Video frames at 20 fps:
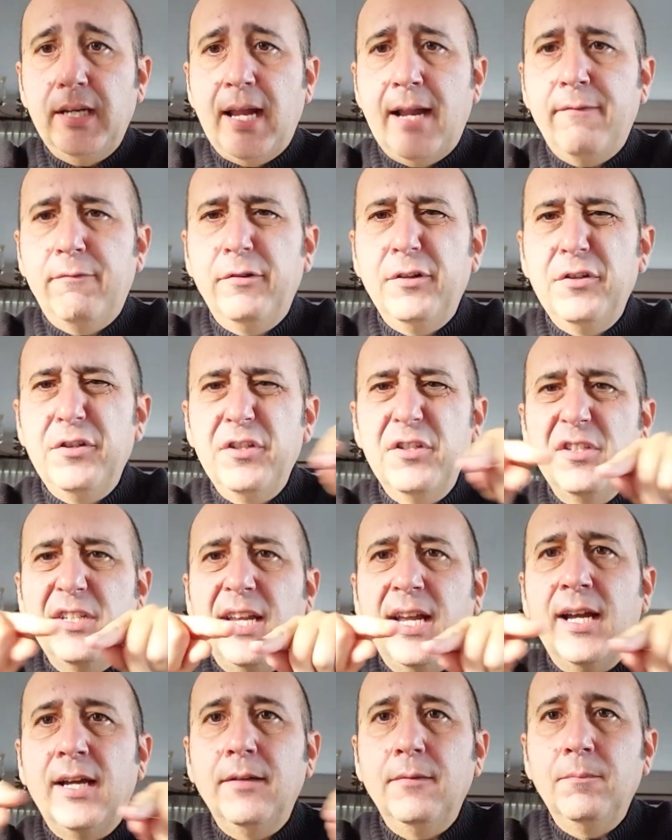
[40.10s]
averages
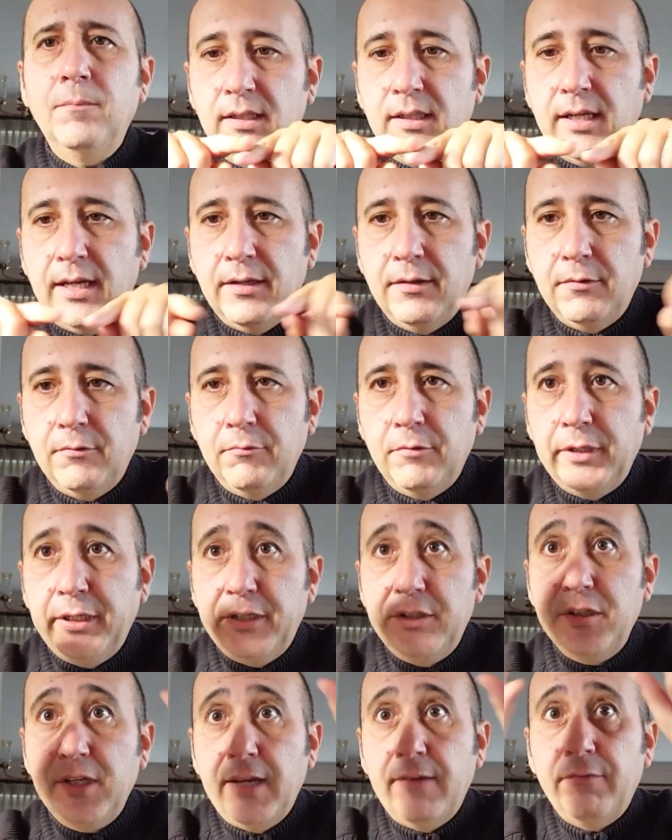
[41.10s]
out and it
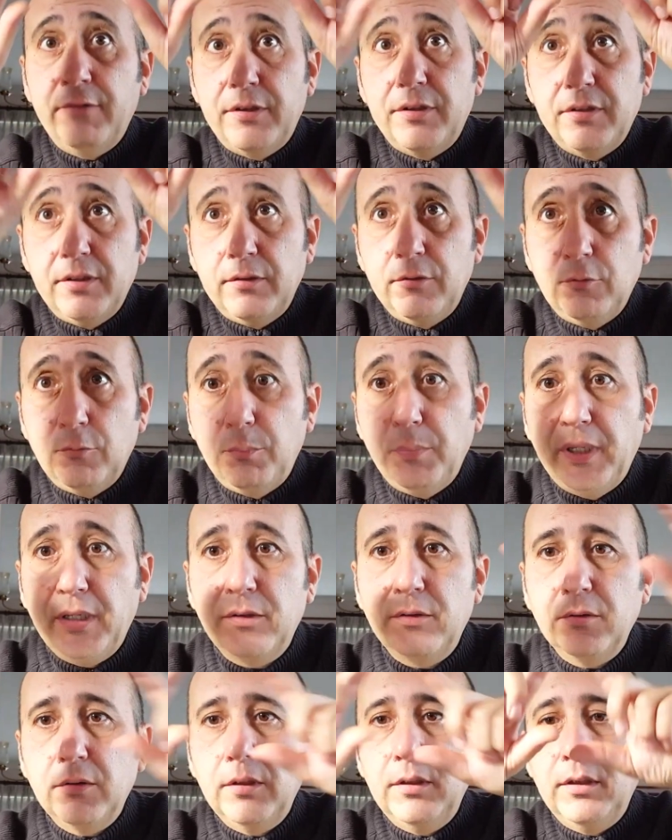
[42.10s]
reads every single
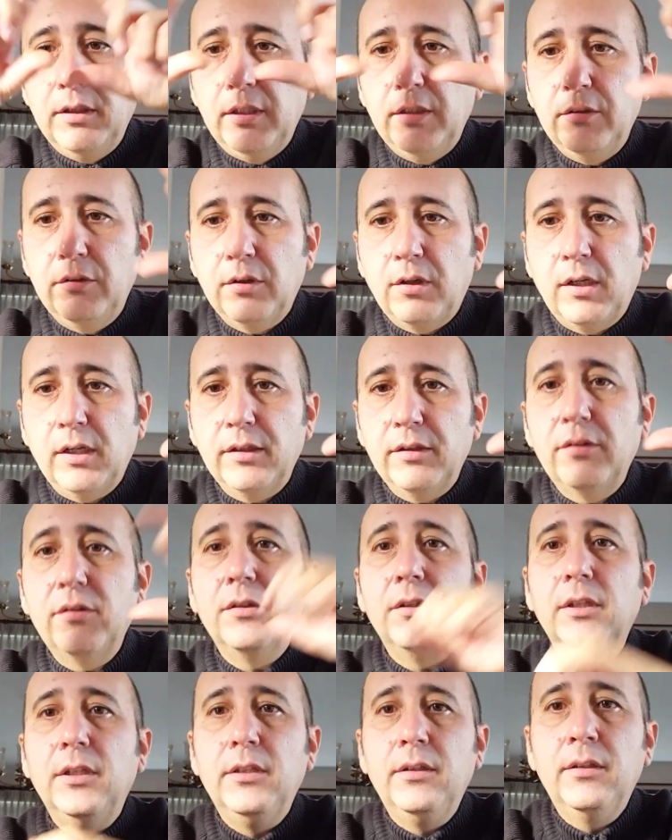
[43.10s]
pixel in the entire
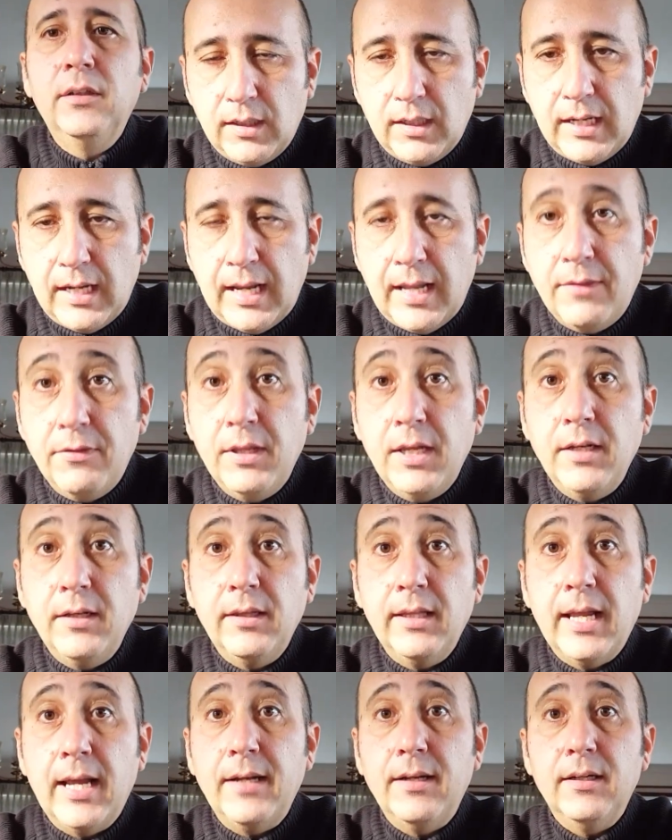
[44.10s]
scene, and
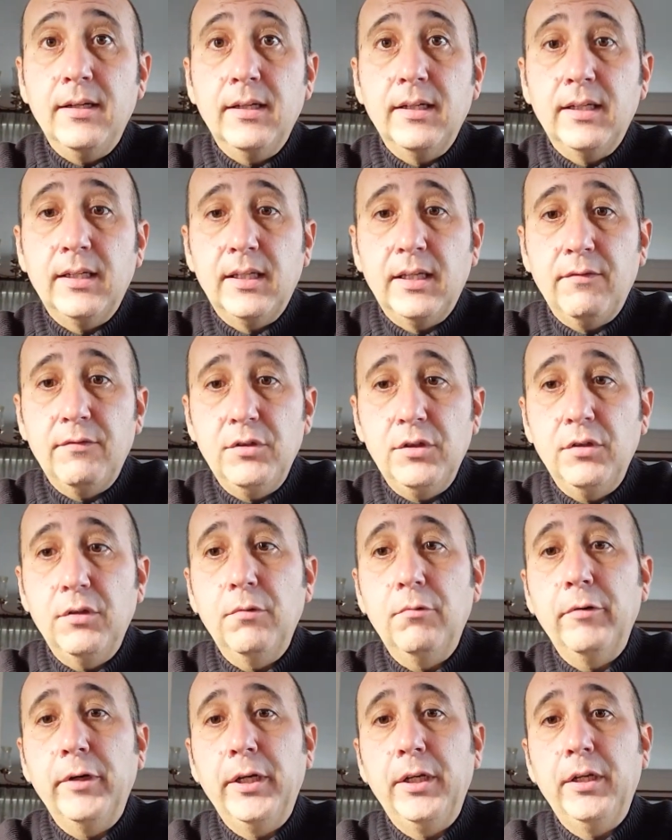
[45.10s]
then that gives you
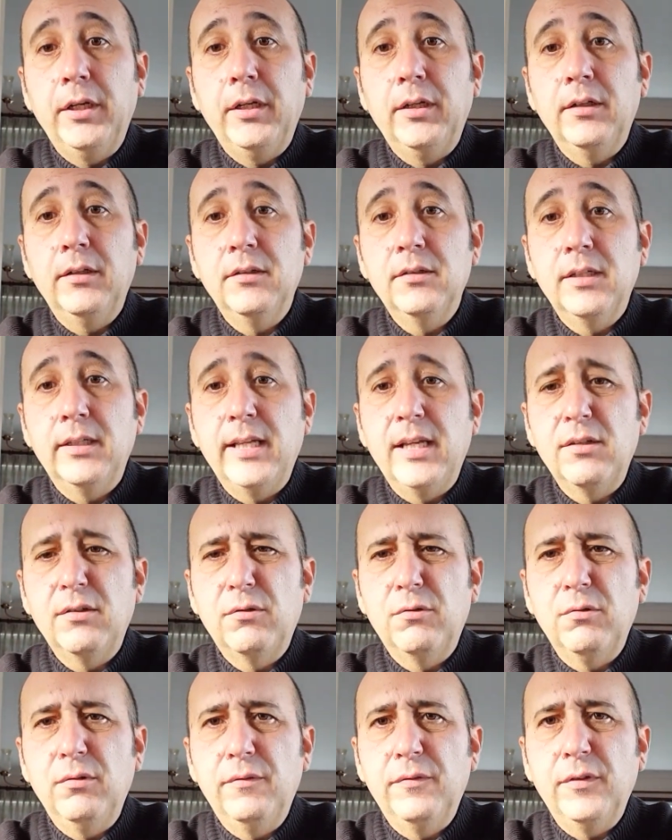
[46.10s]
the reading. So that's
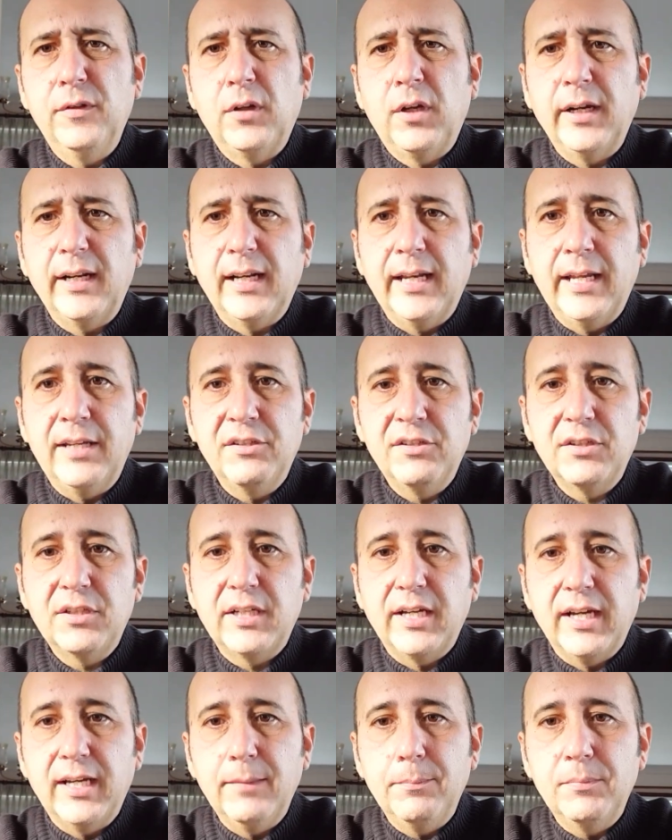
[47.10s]
good for like
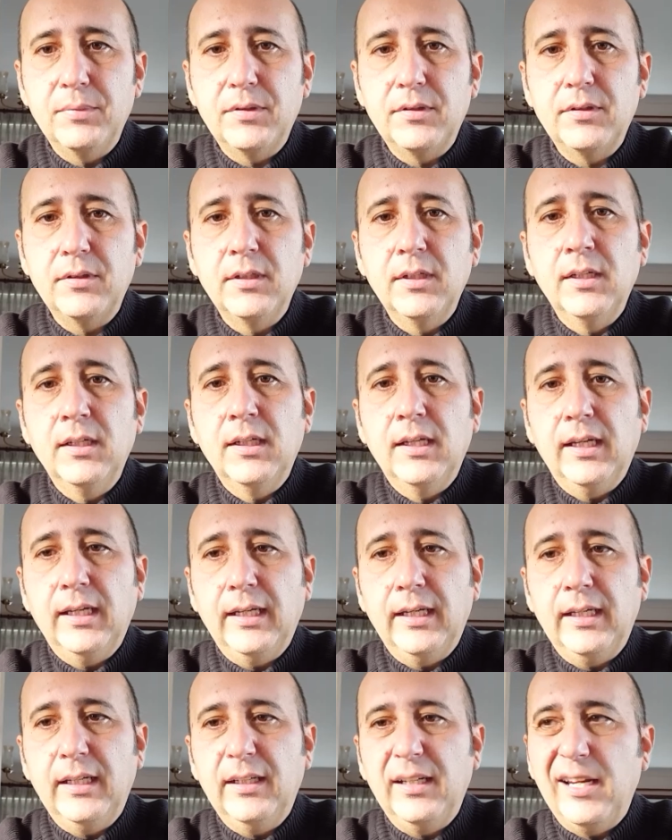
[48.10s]
landscapes
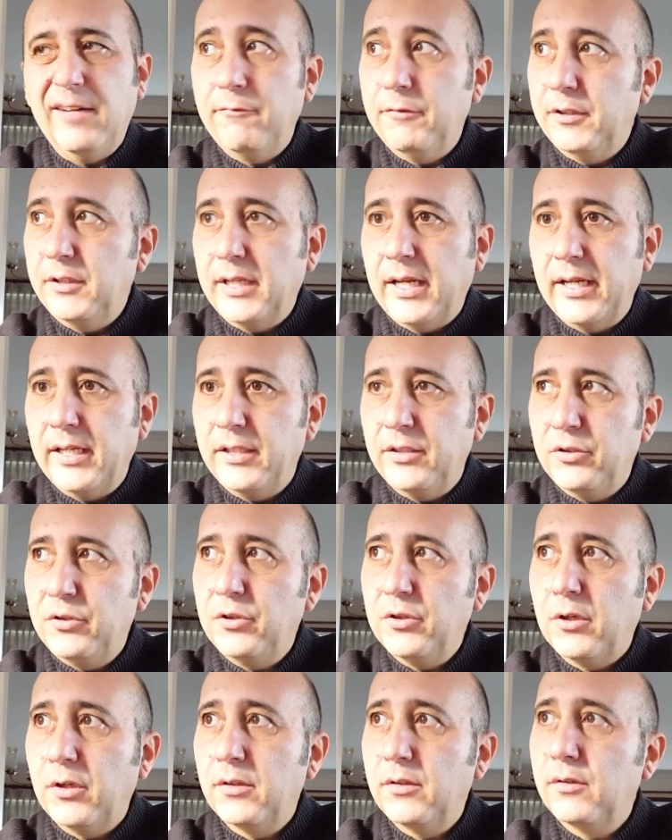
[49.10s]
and everyday
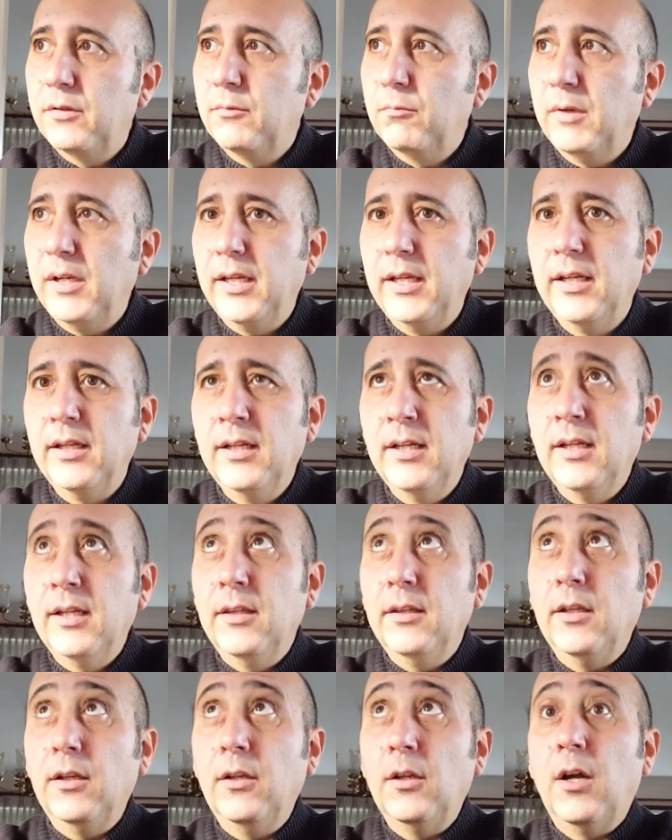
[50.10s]
shots where
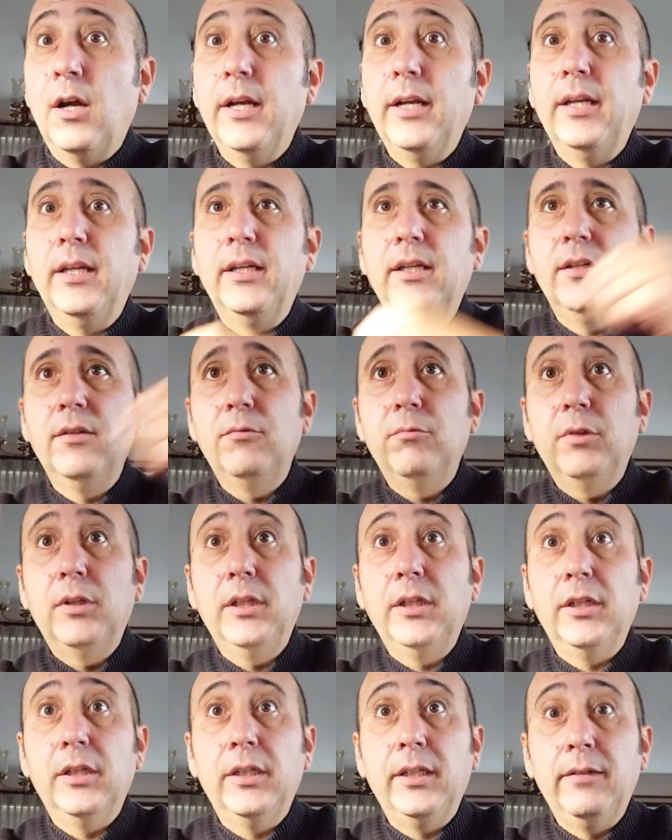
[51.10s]
the lighting is
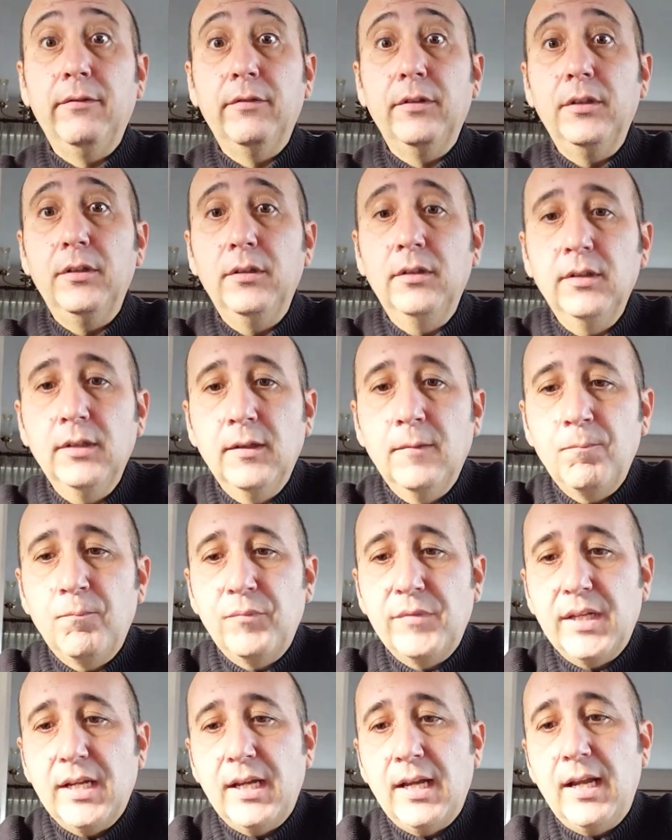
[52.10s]
really even
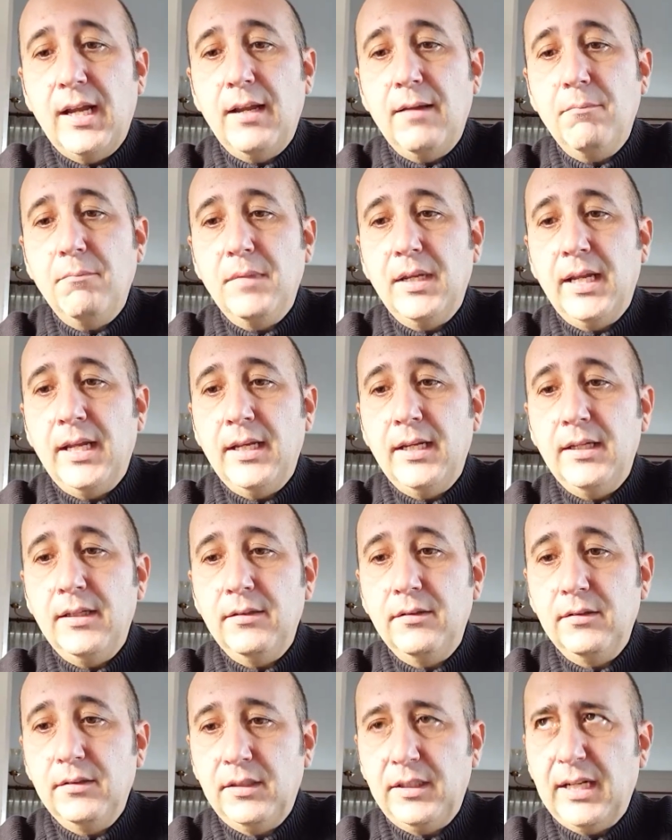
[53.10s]

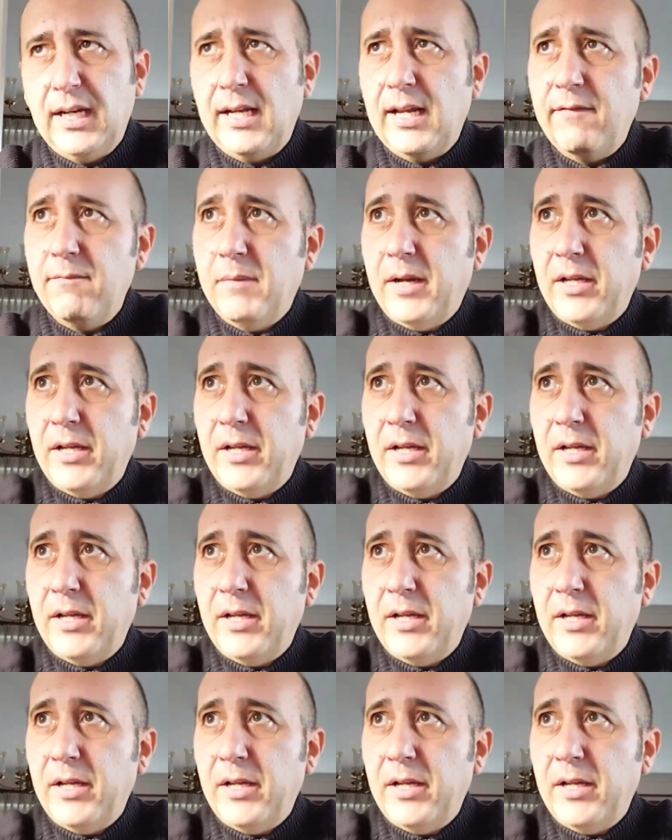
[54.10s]
and you don't have